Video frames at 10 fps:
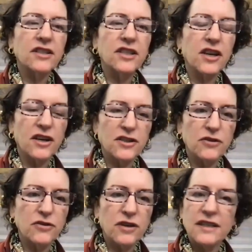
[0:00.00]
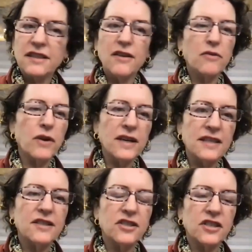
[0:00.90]
to cause you stress. Otherwise,
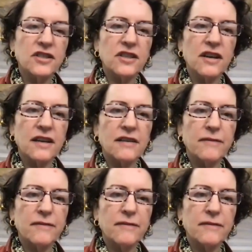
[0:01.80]
it's just thought.